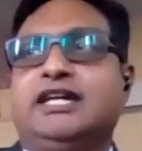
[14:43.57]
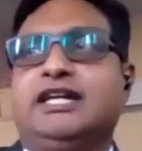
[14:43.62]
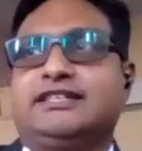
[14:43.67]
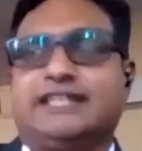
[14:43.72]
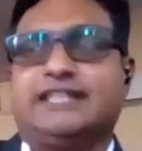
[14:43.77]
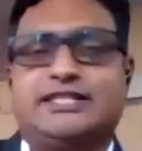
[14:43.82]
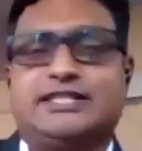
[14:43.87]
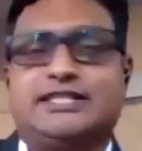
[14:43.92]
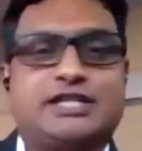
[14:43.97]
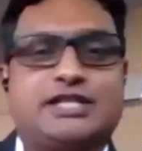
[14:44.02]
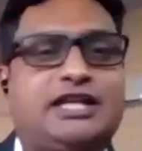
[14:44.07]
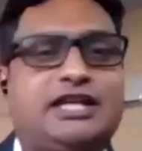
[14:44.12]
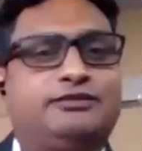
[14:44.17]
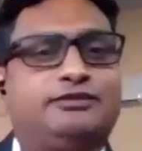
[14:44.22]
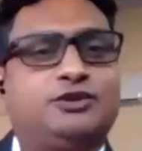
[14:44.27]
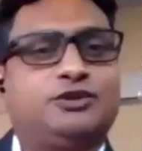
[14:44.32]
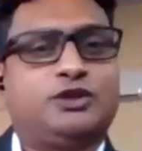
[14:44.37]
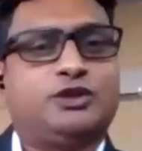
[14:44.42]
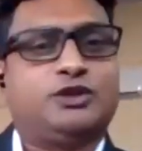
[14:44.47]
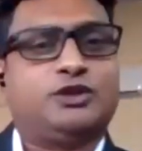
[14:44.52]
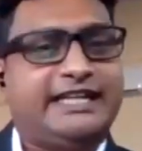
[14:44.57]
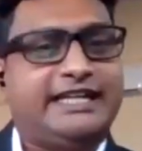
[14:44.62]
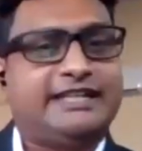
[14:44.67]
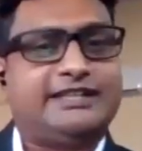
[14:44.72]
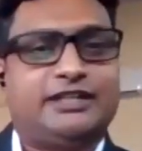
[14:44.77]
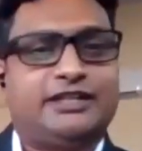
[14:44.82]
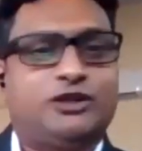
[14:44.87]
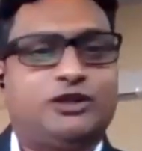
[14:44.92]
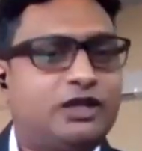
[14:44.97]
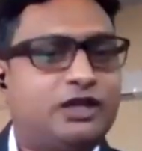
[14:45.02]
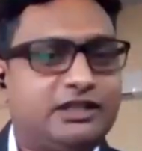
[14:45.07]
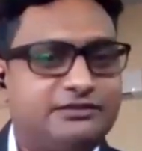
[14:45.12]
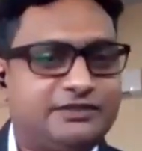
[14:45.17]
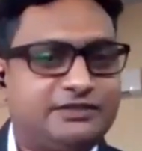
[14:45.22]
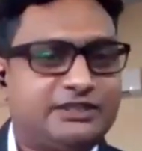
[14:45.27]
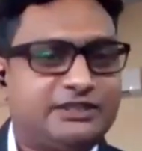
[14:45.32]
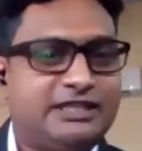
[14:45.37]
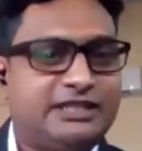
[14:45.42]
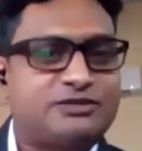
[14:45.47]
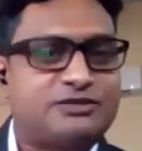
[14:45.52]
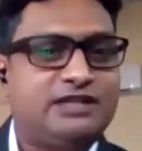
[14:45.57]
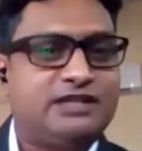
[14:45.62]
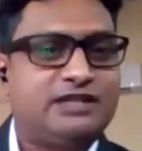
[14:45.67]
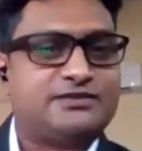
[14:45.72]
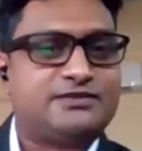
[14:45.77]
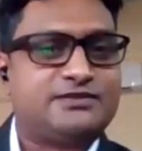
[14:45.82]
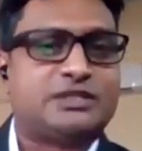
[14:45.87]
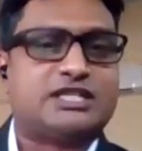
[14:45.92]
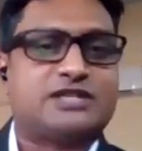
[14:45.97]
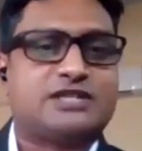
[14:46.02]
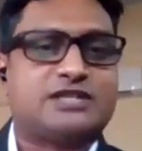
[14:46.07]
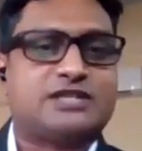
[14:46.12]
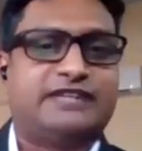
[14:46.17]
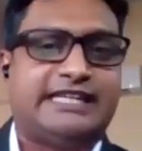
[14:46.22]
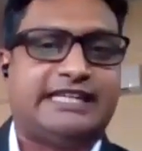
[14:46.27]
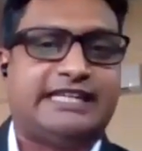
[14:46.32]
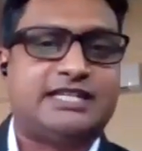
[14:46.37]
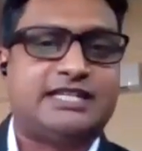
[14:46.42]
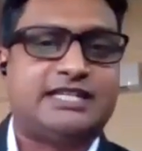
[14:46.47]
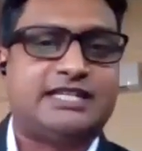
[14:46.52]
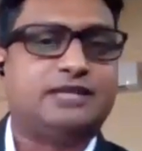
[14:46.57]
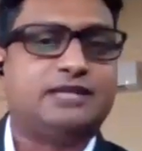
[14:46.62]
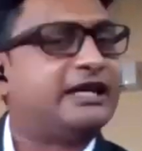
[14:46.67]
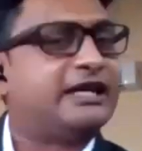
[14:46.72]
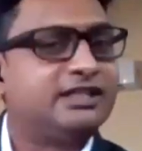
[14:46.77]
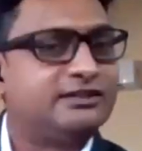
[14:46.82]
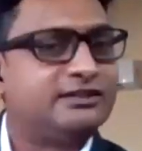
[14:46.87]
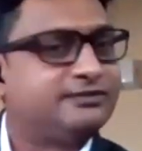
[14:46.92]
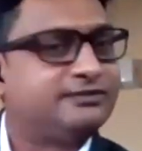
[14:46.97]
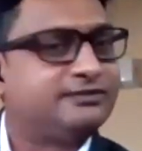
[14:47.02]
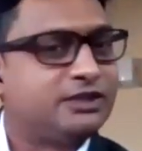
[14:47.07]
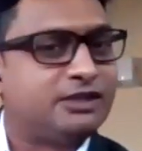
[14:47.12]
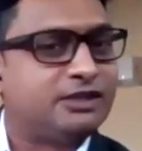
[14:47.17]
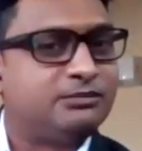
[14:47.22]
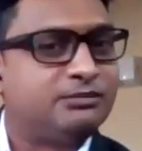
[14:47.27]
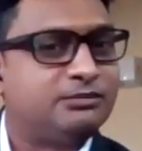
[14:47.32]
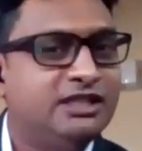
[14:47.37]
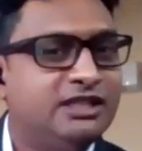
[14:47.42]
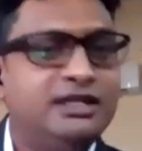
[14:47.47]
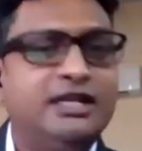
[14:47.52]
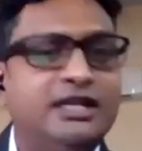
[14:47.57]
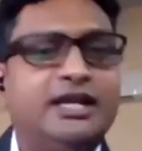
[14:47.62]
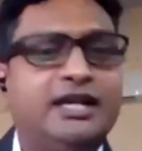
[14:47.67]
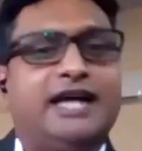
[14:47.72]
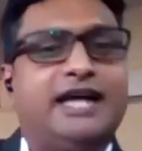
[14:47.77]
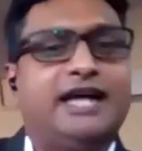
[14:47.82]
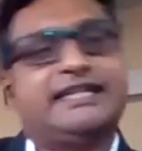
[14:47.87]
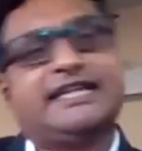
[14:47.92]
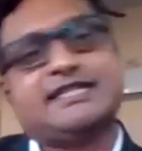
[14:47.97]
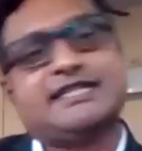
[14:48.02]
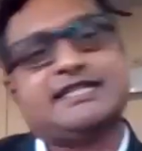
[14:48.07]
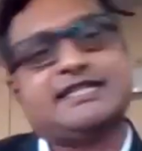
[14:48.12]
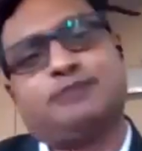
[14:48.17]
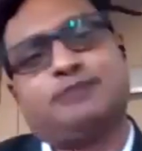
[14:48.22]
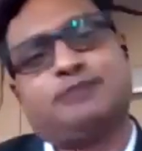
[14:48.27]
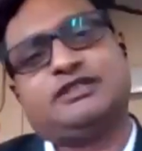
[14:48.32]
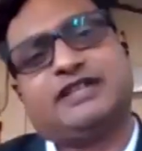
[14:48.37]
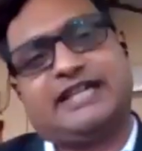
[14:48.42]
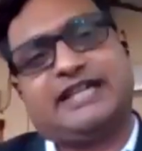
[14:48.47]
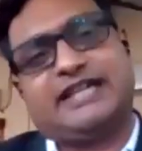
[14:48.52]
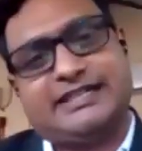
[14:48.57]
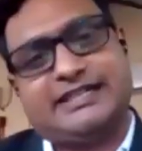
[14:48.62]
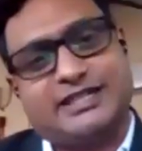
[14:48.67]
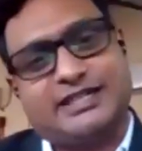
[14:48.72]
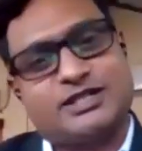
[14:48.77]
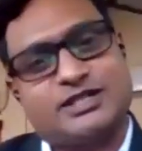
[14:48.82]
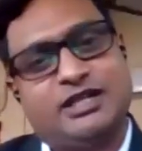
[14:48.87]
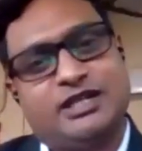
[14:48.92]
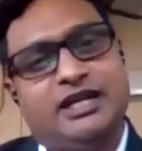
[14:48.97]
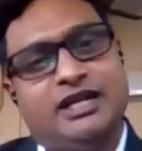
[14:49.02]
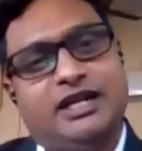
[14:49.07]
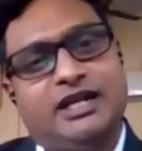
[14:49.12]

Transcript: They just have to create their login for themselves, which is very easy by their phone number, and they can submit their ideas.